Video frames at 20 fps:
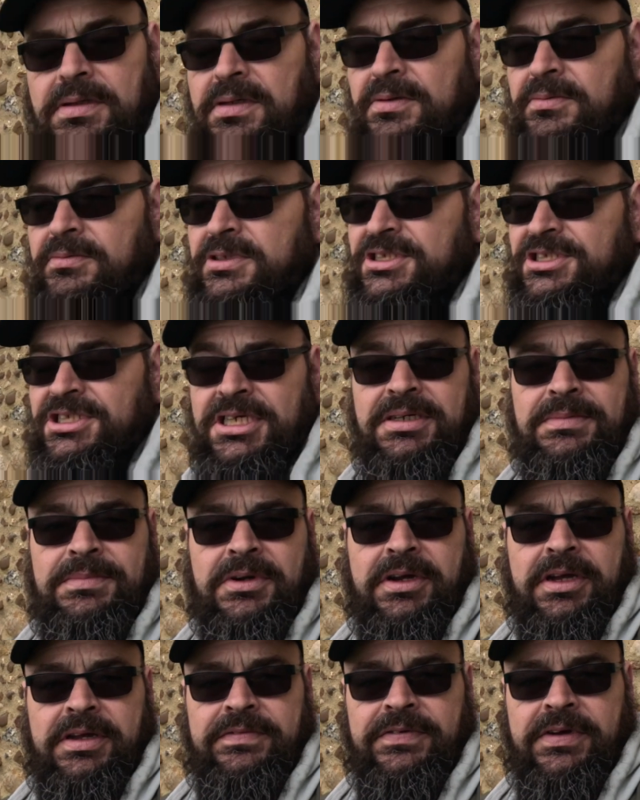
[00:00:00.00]
It would seem
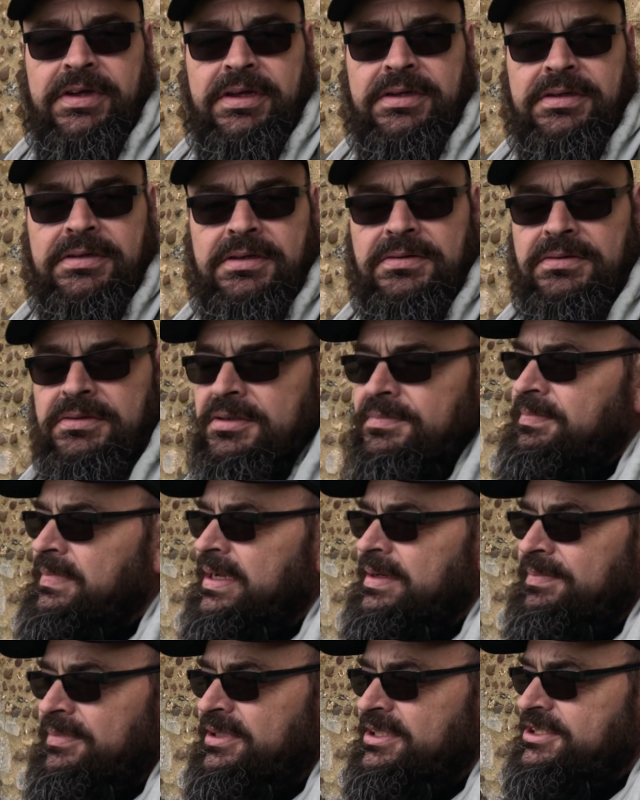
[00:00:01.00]
I've gone and
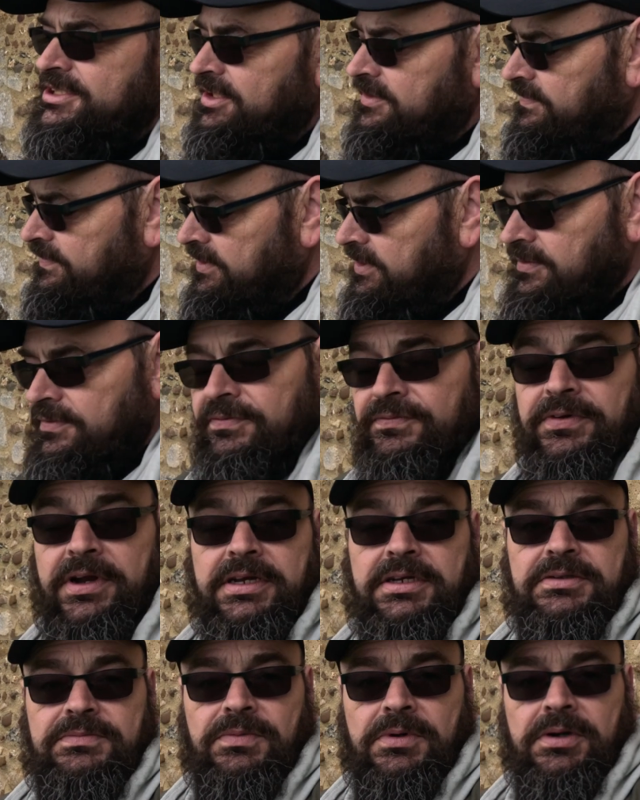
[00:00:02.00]
made myself a little
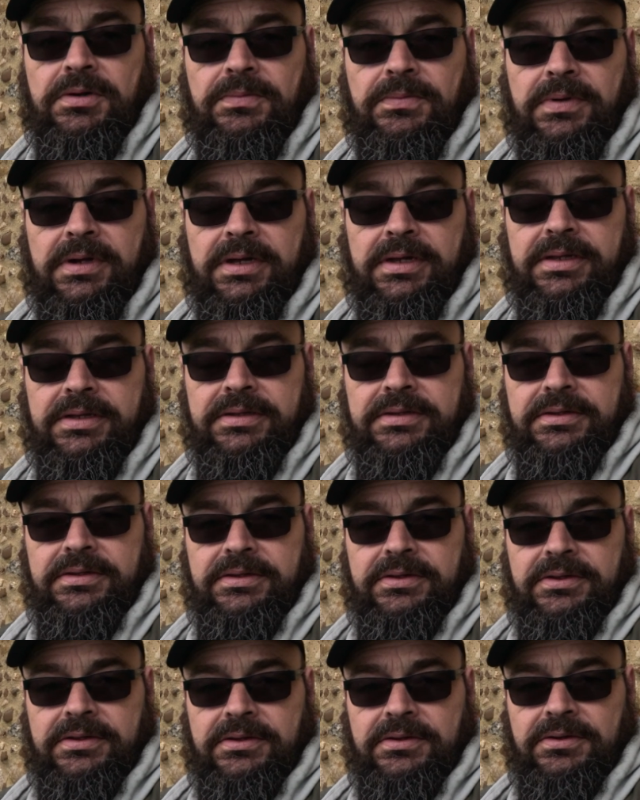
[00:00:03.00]
friend while
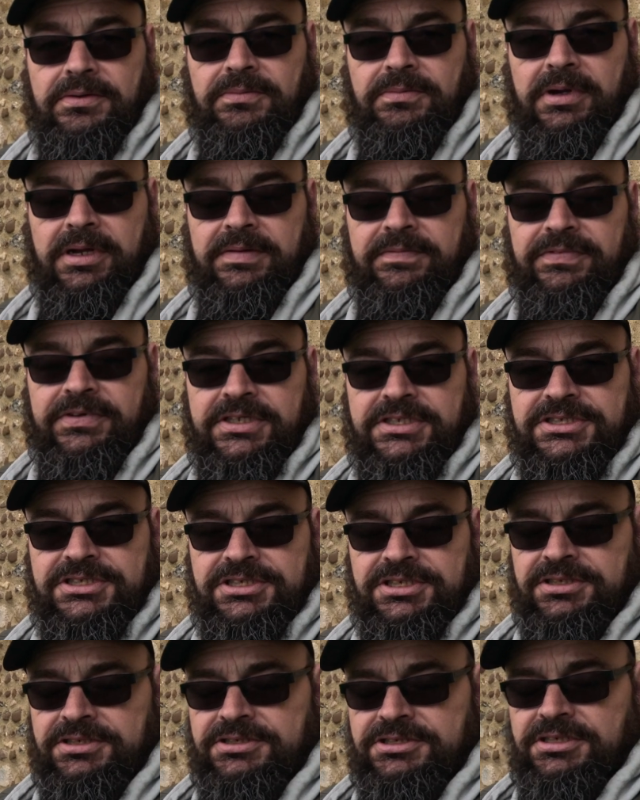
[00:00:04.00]
waiting for this
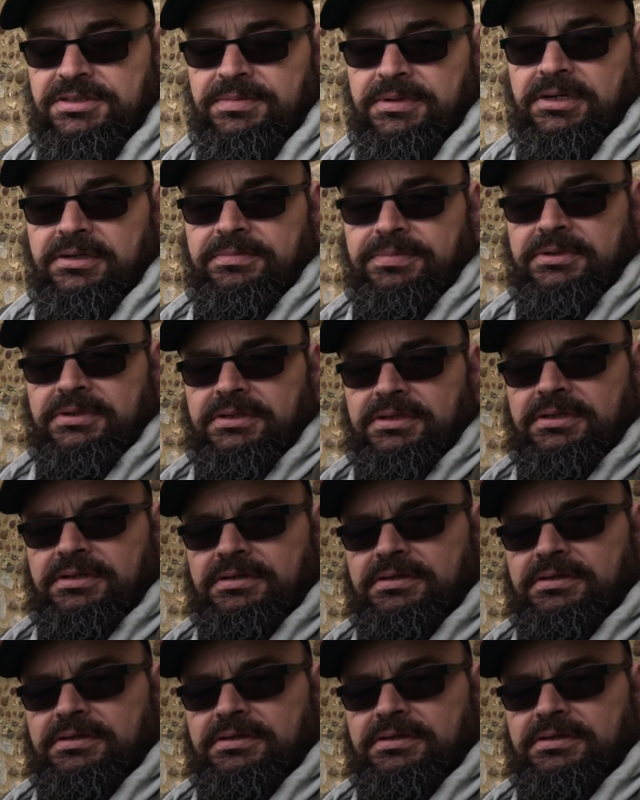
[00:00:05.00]
church to be opened.